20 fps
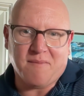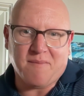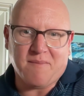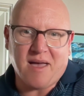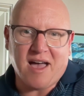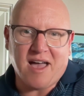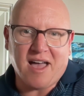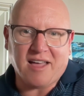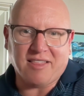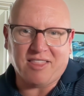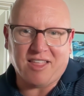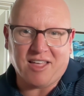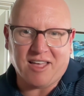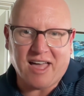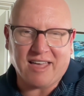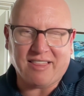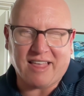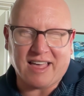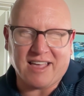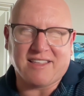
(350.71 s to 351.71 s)
I
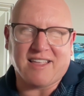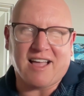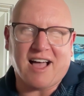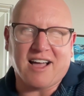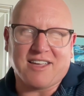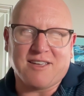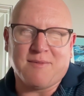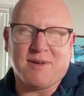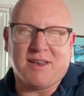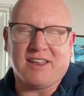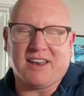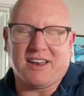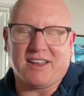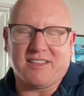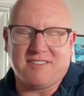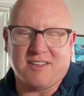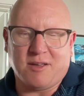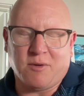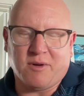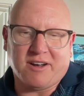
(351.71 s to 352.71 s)
like documenting
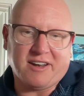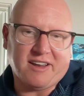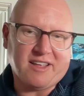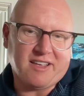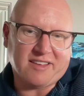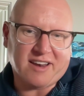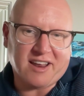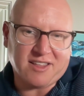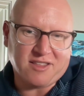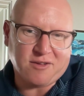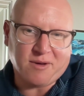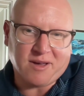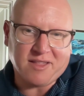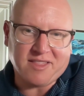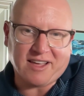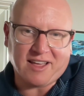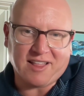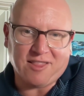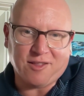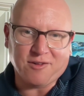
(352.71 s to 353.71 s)
and see what it is, and I do. I
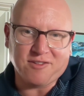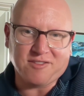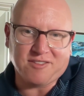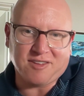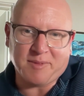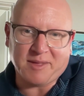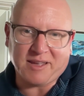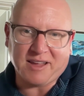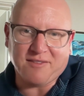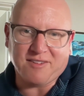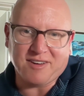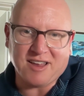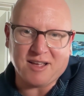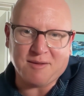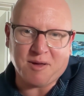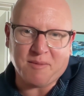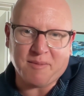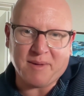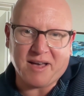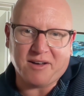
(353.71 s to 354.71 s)
think I learn something every
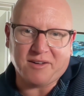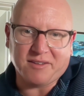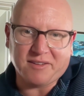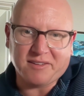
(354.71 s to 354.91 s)
time I'm out.